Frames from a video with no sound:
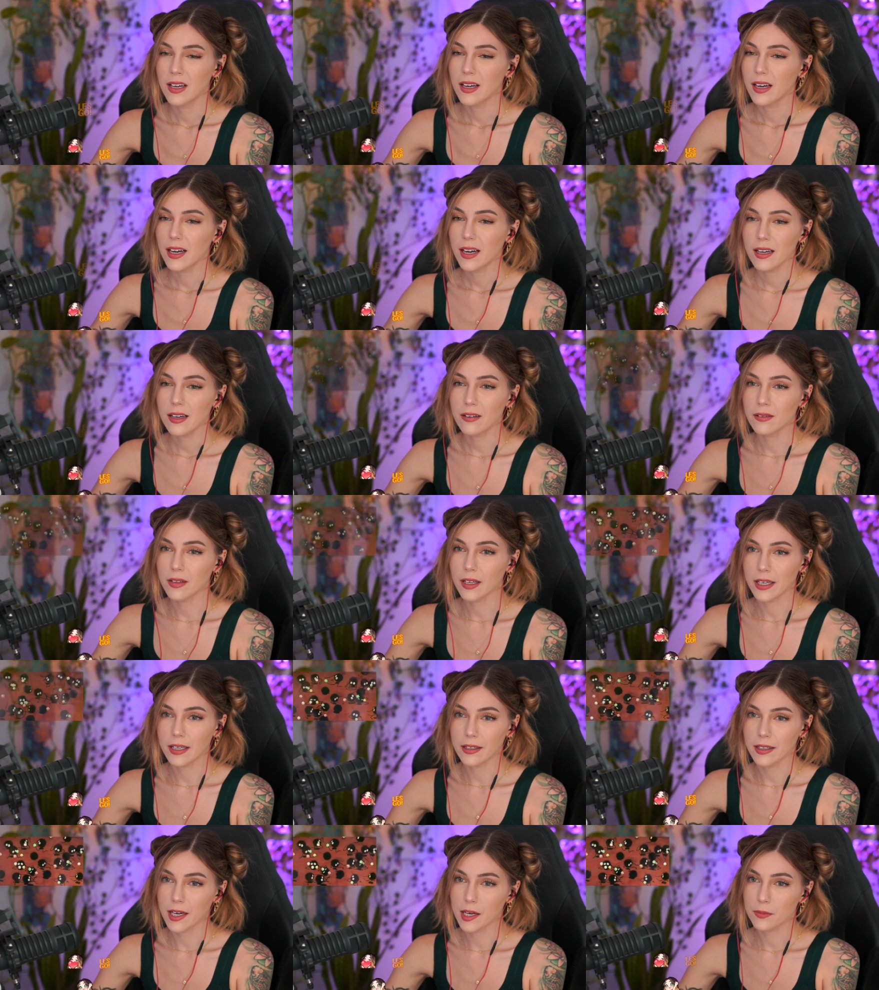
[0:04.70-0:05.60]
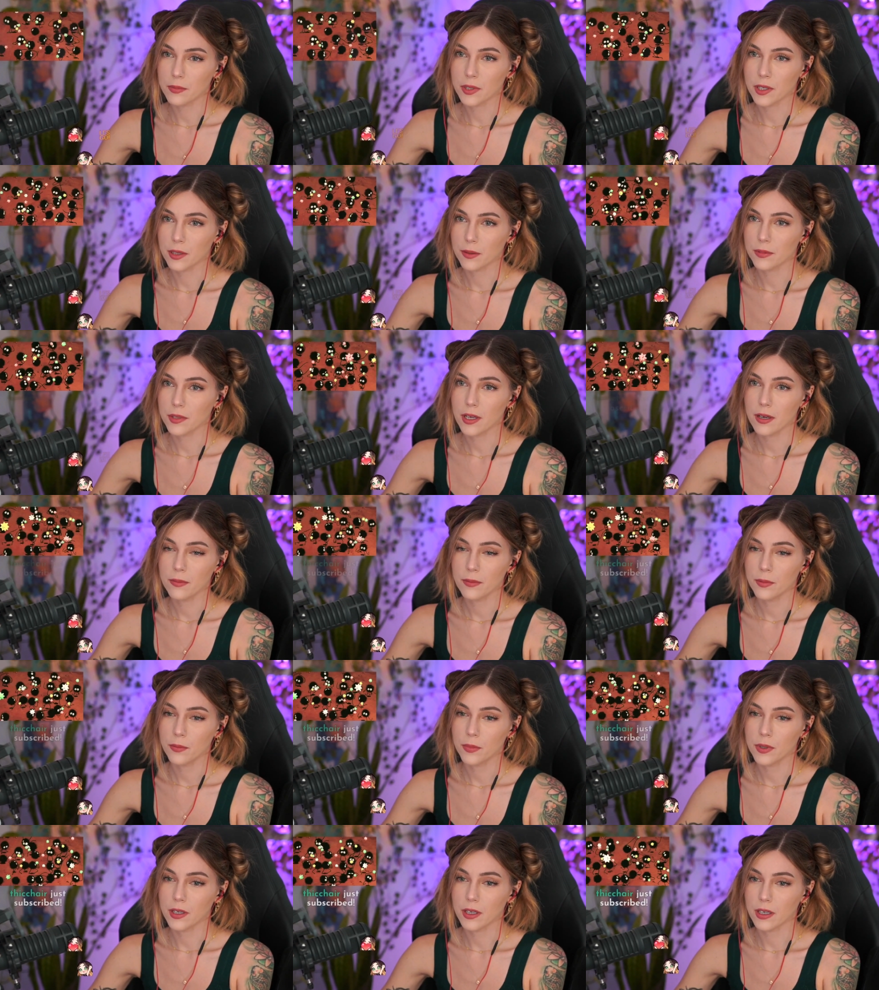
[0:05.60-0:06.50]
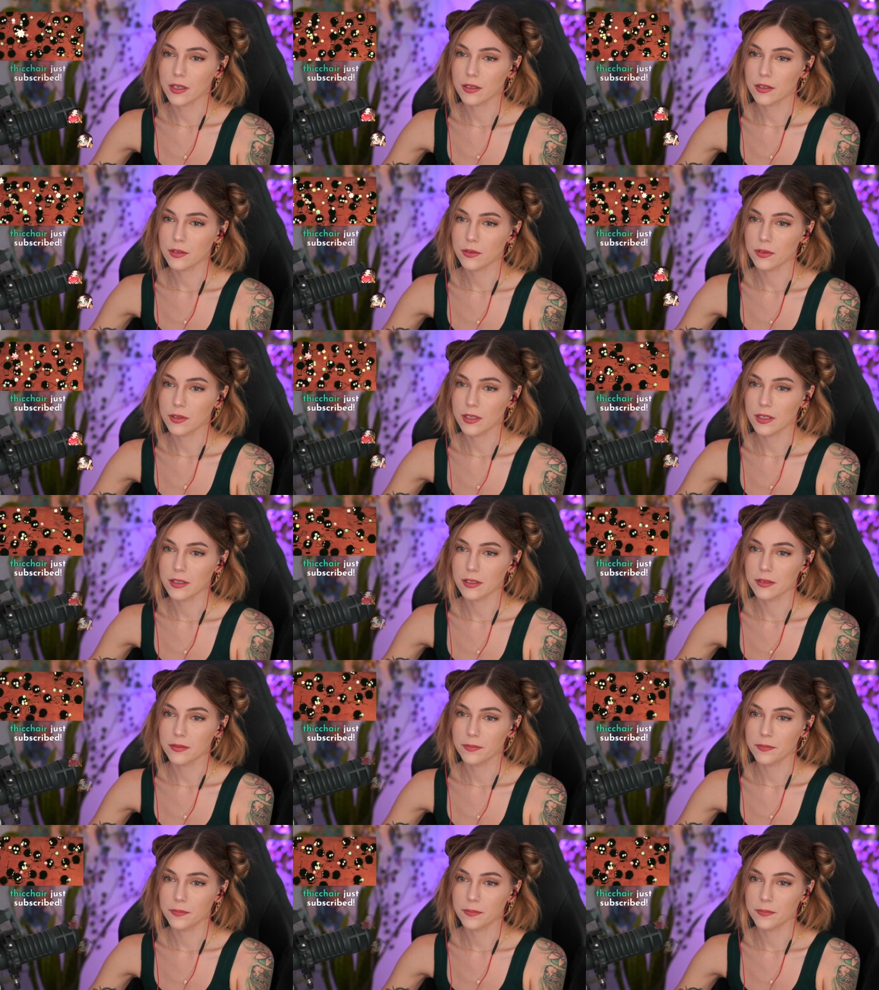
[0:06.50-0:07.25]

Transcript: I don't like laptops. I'm gonna be honest with you.